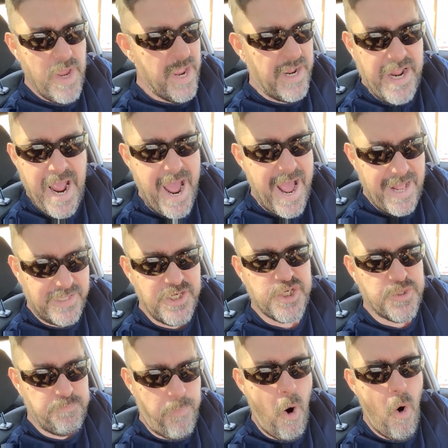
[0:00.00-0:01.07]
God
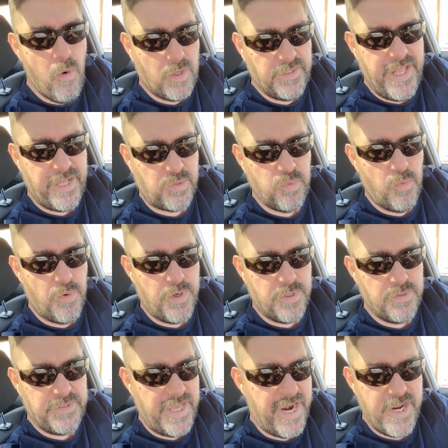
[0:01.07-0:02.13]
spoke that word
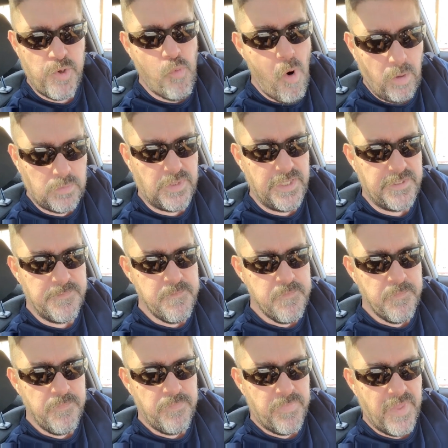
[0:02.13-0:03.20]
that I quoted.
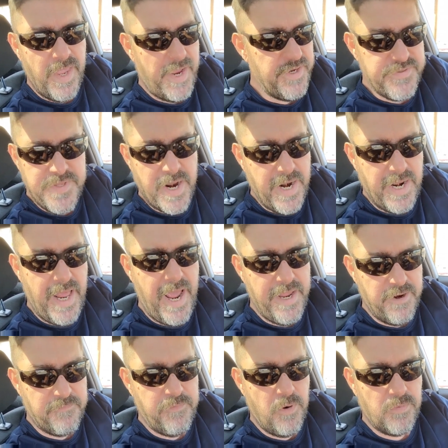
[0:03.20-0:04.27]
He's not a
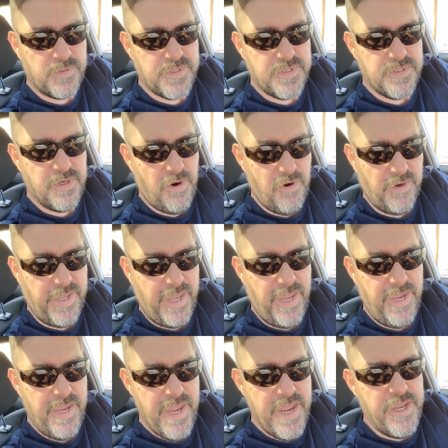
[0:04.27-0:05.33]
liar, folks,
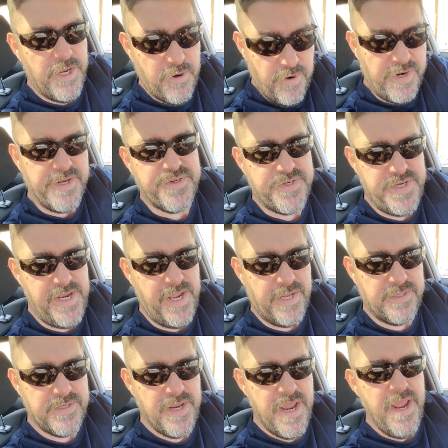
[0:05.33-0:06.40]
okay? You're going to see
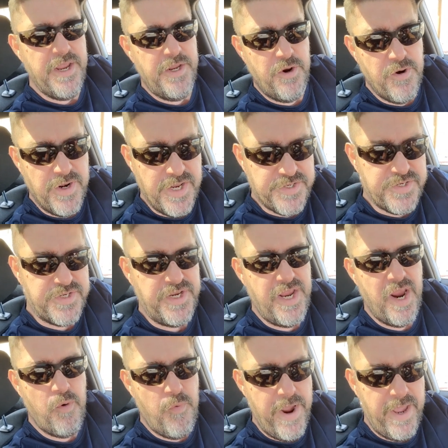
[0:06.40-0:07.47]
it. You're going to see
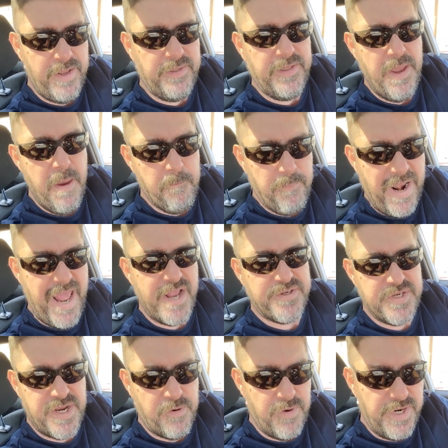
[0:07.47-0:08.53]
it where
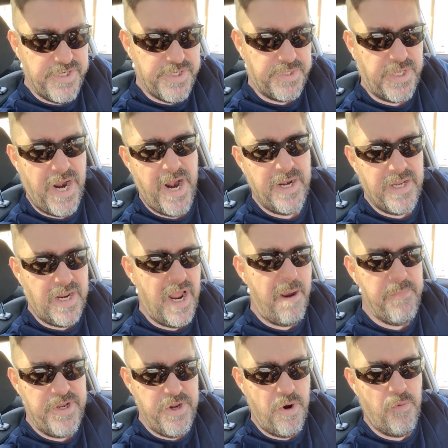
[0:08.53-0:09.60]
blessings are going to start
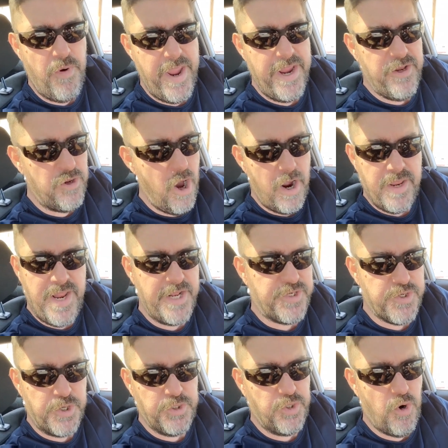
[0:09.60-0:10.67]
coming your way, knocking
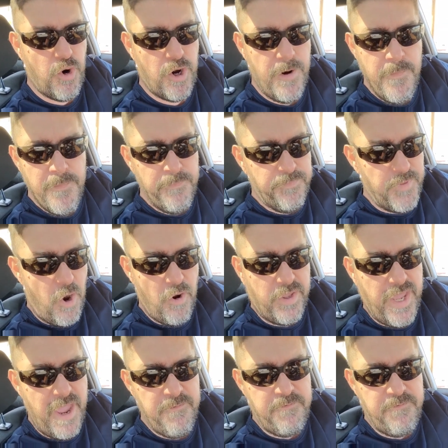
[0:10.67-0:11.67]
at your door, okay?